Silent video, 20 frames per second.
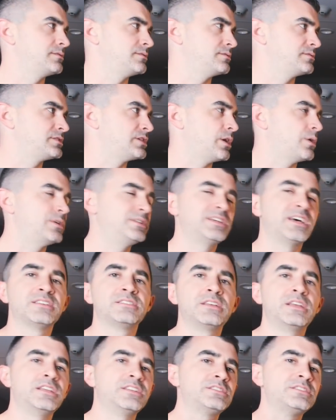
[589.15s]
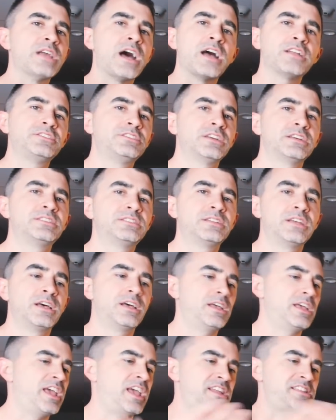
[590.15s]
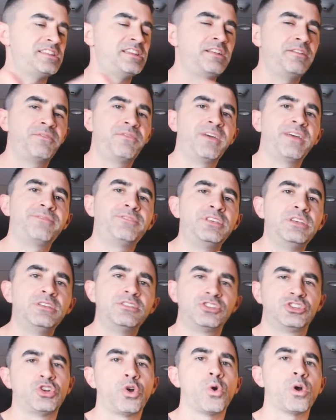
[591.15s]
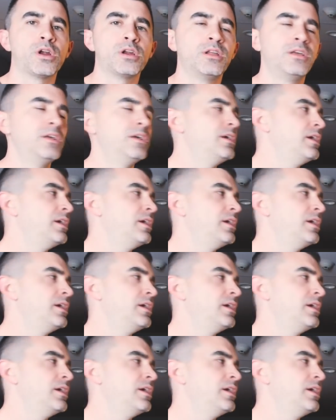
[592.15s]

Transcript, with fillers: So it's not just a 1850 short.